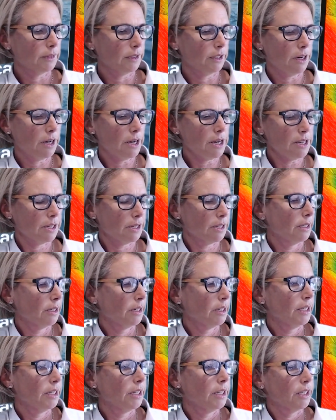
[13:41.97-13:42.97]
All right.
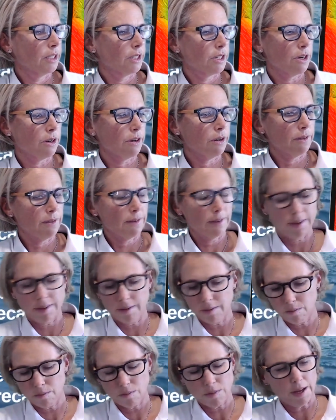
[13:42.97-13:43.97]
So
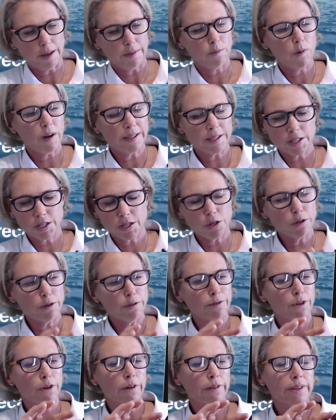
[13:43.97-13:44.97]
yeah, once
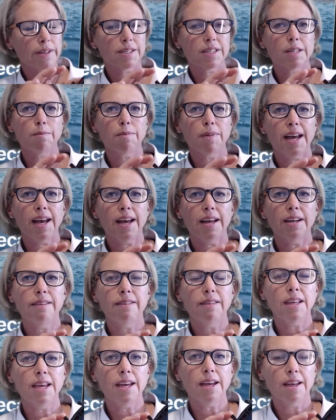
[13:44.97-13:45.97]
you've got the SIM card
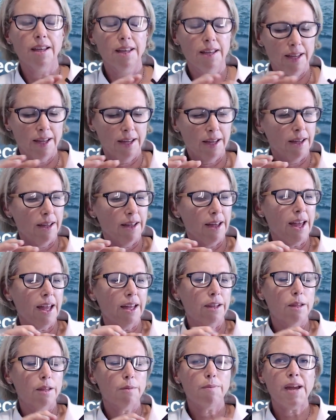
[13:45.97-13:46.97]
in there
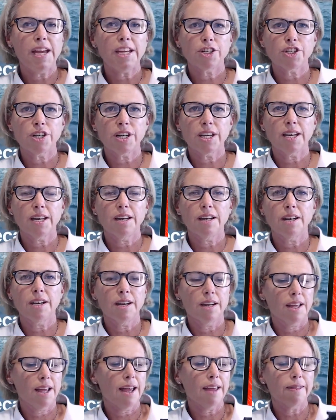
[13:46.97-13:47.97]
and the battery
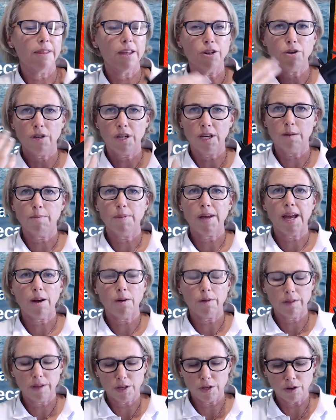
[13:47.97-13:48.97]
in, and then you can
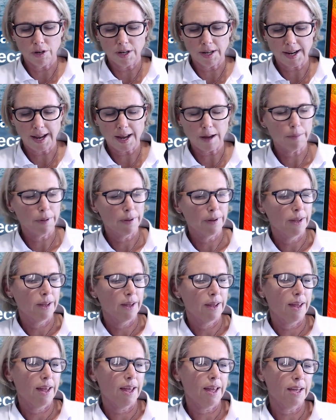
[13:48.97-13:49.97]
power the unit up
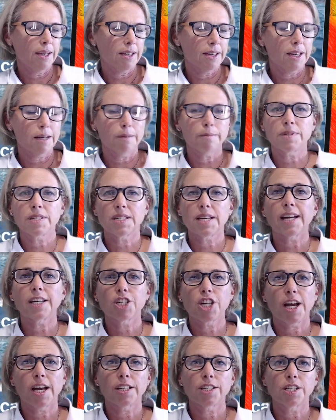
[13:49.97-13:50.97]
and start
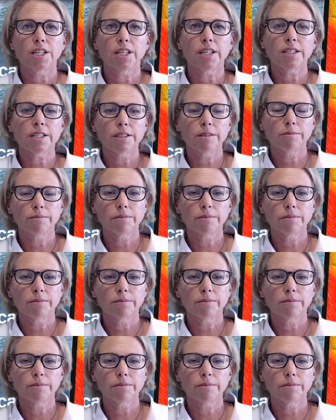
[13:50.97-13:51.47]
charging it.